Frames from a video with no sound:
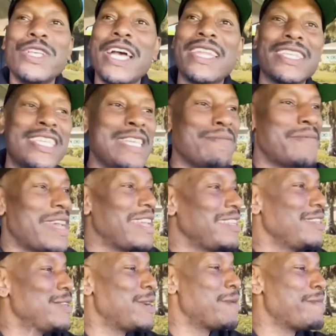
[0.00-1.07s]
You got to keep
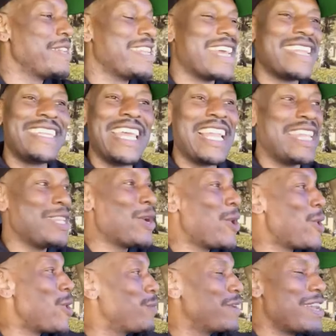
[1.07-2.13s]
that, you know what I mean, that deli on.